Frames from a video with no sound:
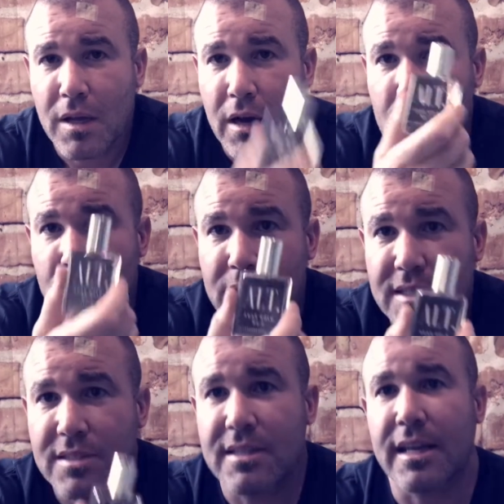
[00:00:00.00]
I will
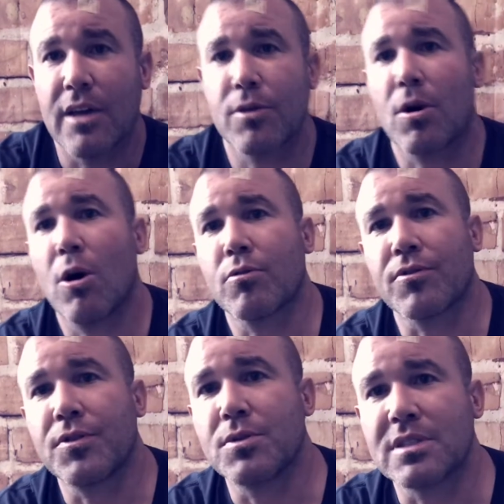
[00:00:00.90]
list the other Alt
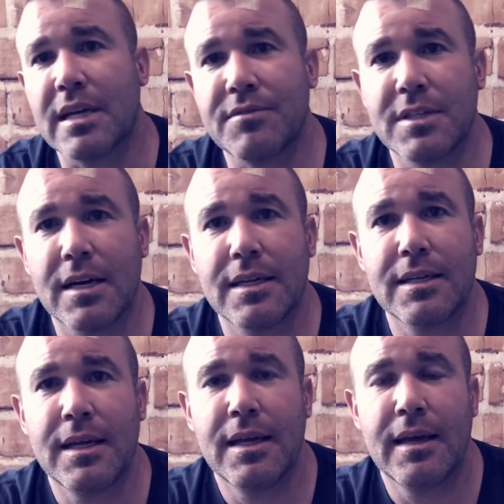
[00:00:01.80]
reviews that I've done,